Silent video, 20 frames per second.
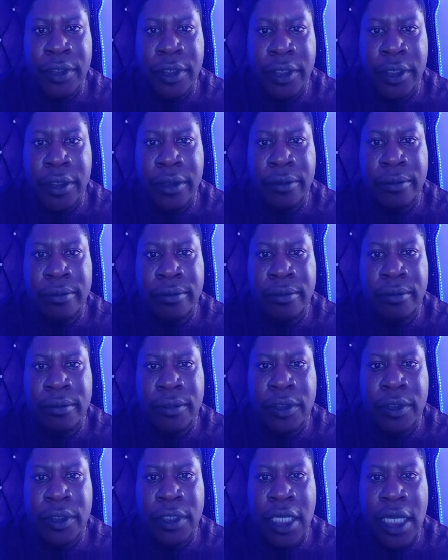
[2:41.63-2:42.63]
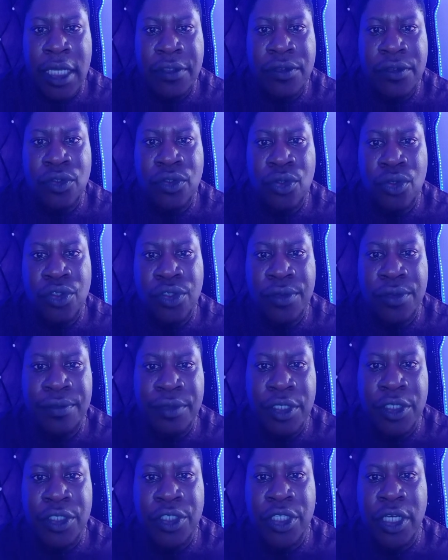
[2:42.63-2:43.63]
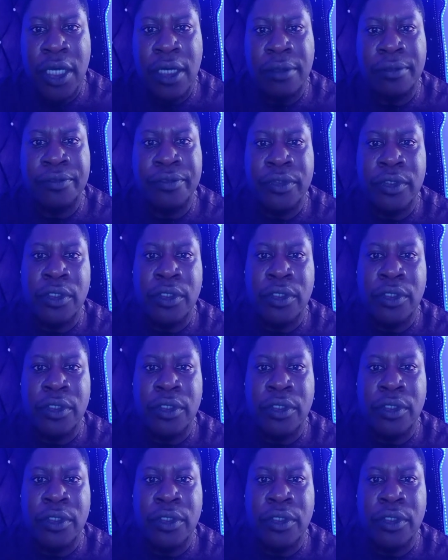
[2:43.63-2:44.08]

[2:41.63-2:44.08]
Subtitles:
in gastroesophageal